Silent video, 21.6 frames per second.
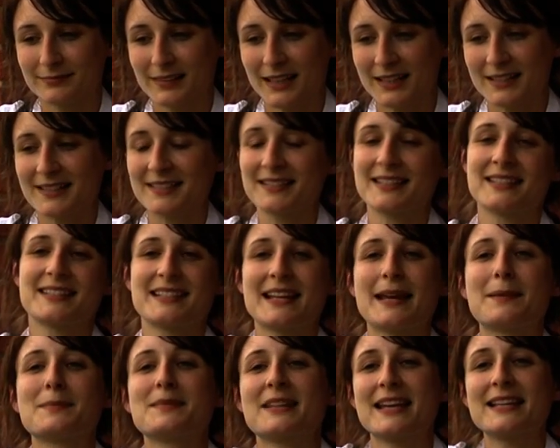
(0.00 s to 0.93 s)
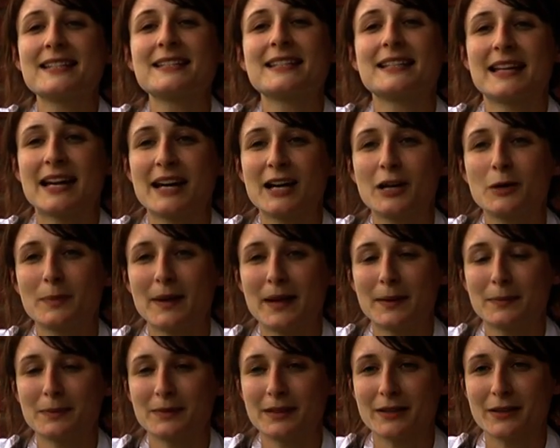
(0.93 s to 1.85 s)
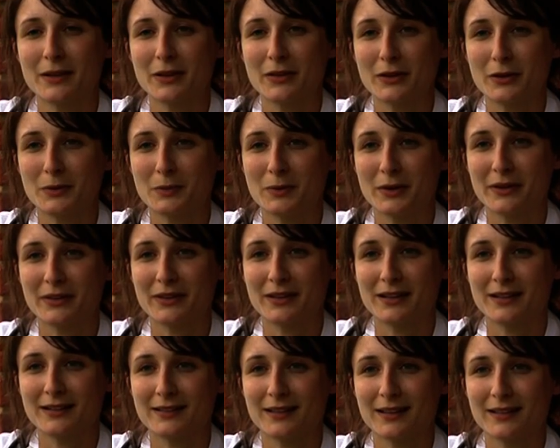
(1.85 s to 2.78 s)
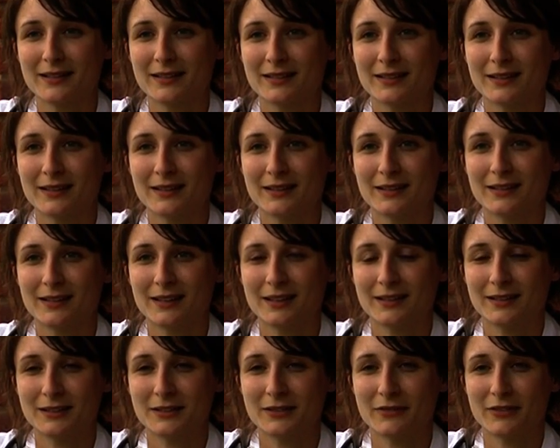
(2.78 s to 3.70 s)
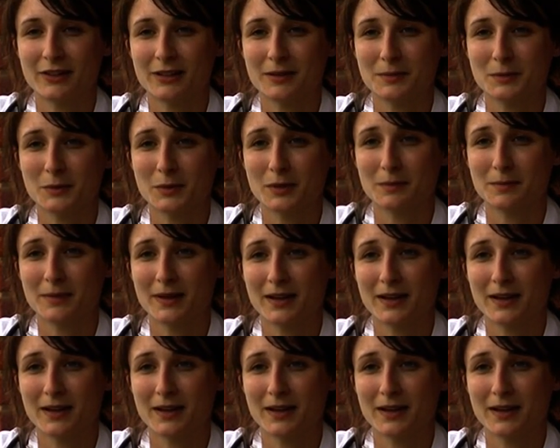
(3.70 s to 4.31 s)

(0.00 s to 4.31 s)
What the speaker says: it seems easier to help people in the third world than it does in the developed world,